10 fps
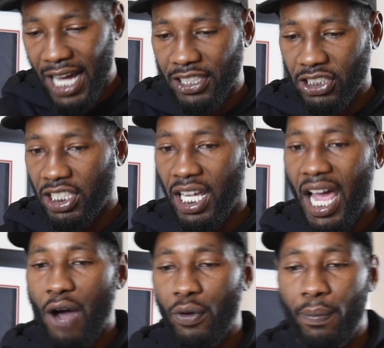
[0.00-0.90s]
understand
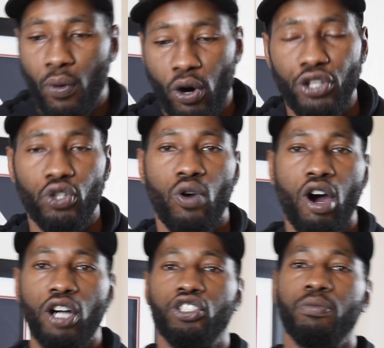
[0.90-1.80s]
how important you
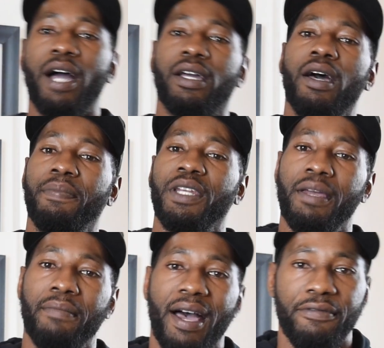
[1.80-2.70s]
are to my company
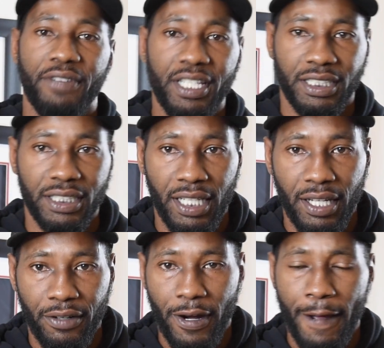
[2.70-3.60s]
and my vision,
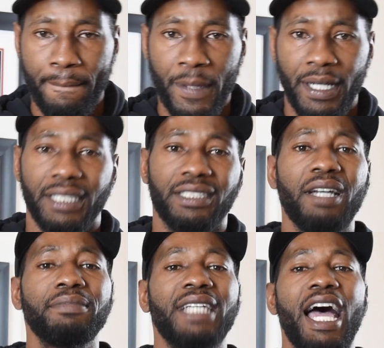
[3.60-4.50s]
right? And
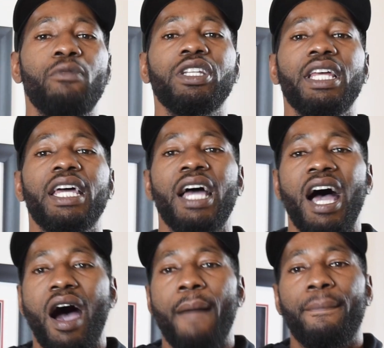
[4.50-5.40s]
sometimes we let
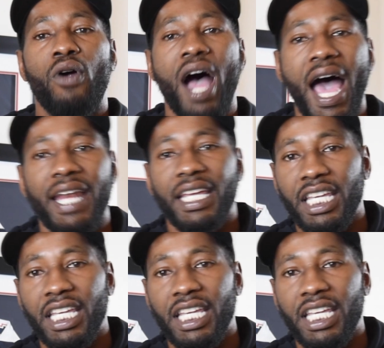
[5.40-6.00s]
our pride and